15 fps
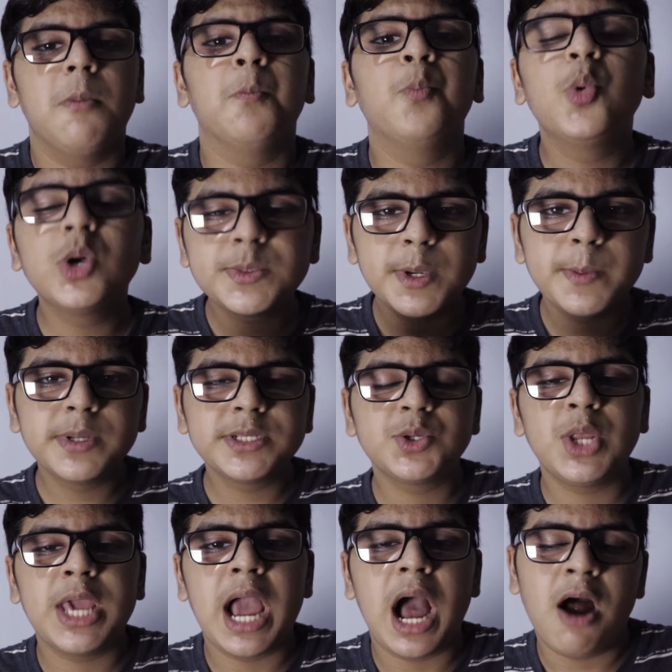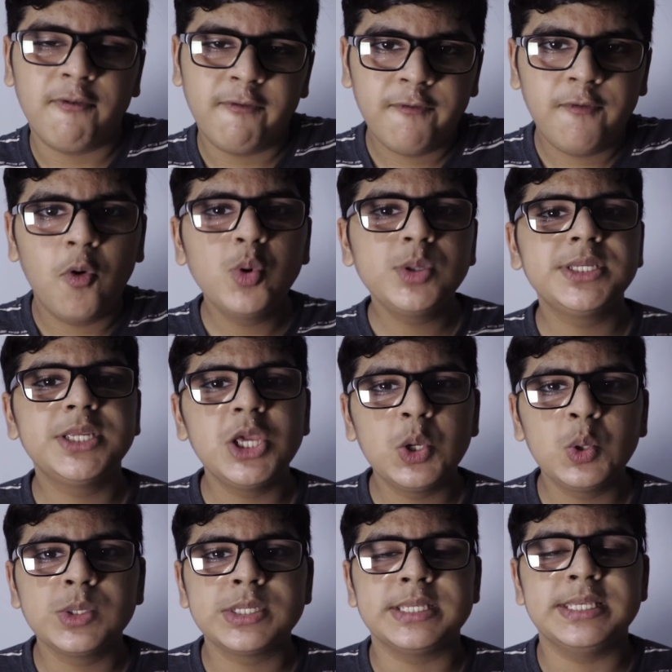Most people today are forced to
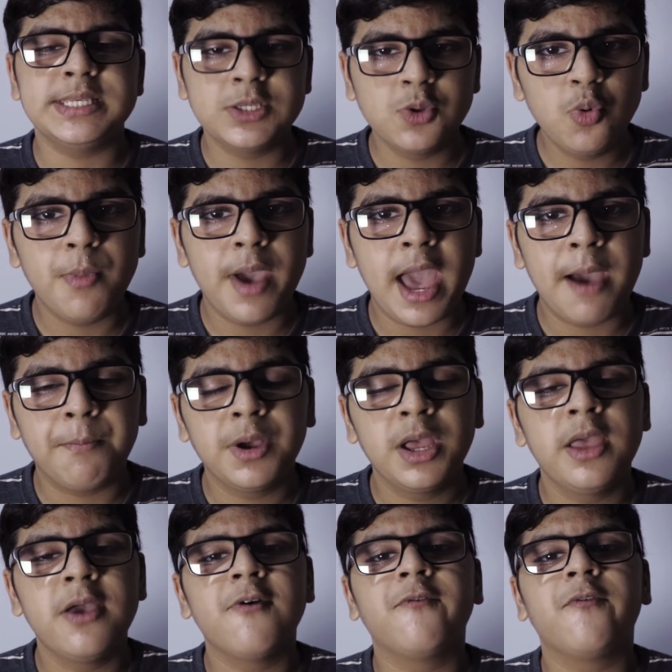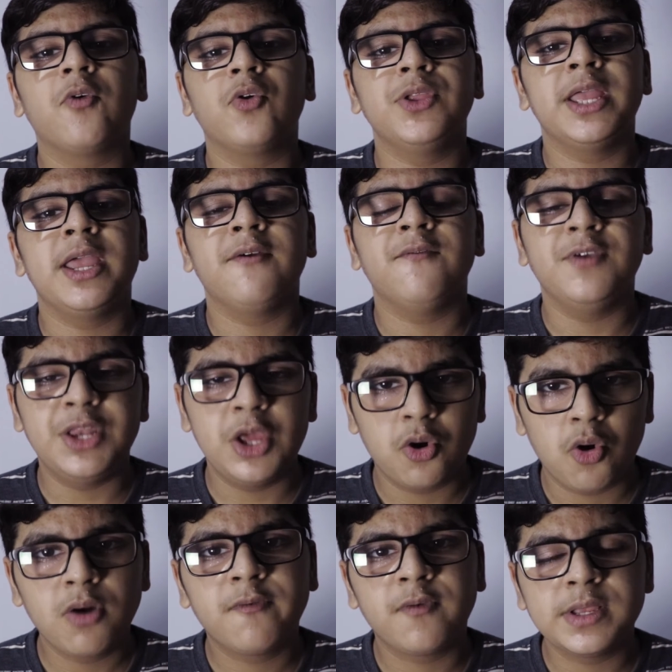use Zoom app for their video
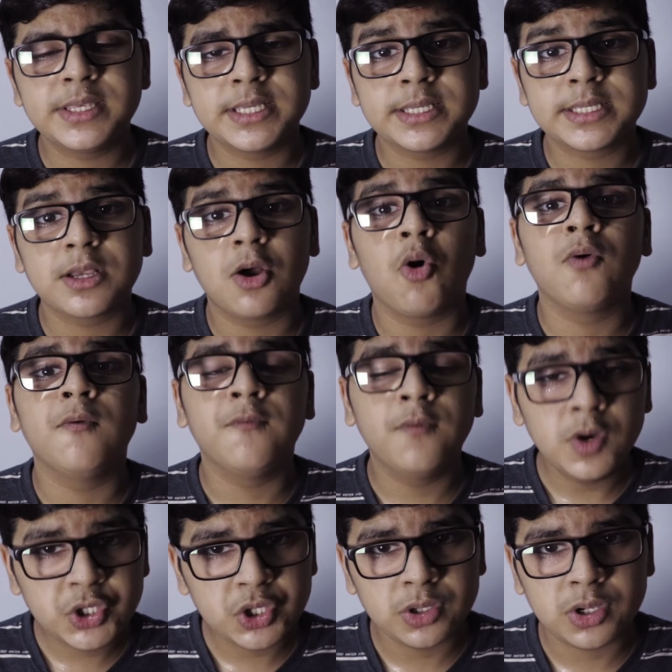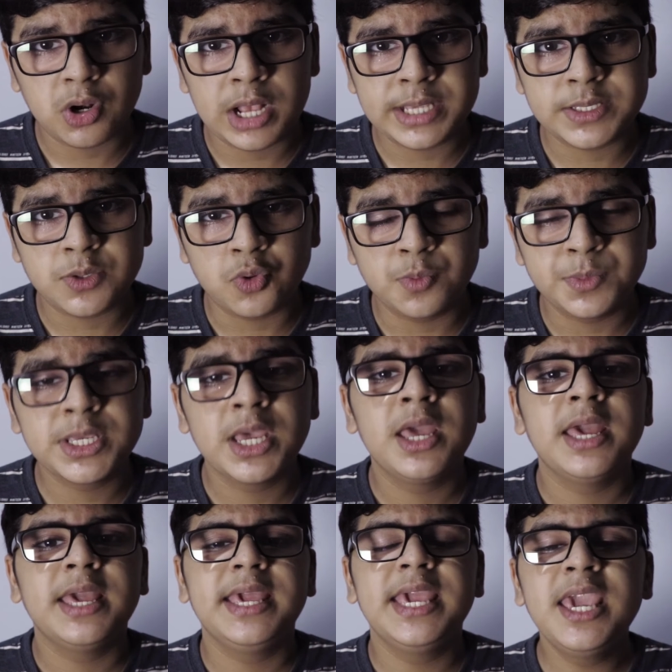conferences or virtual classrooms
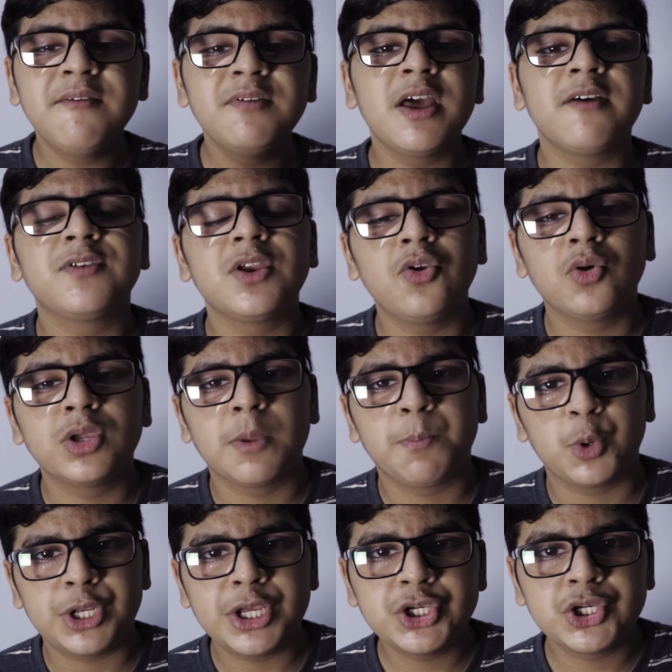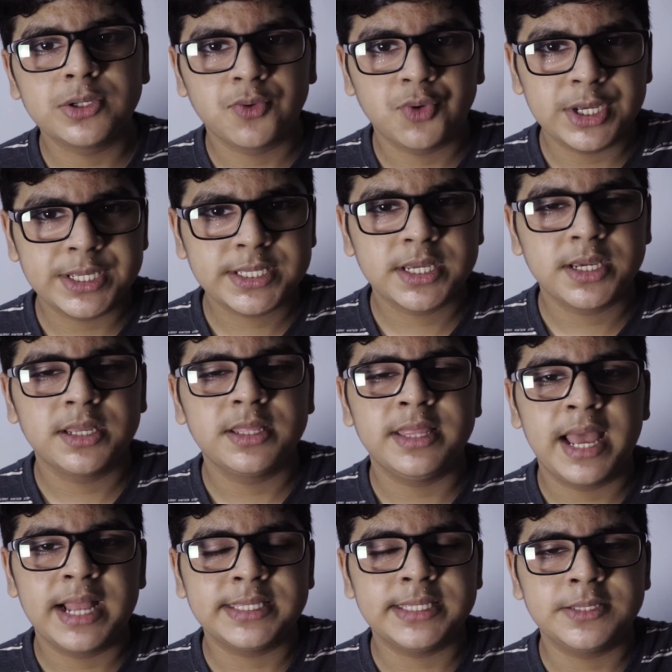even after knowing the potential risk
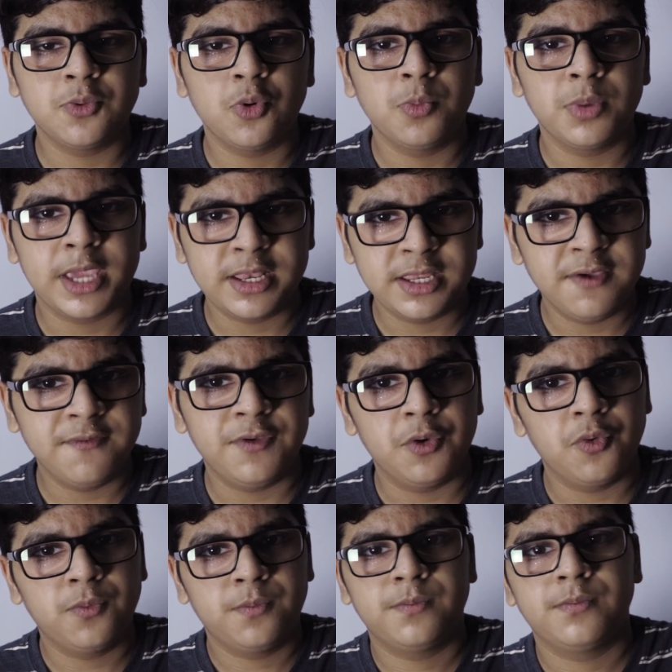that Zoom can give you.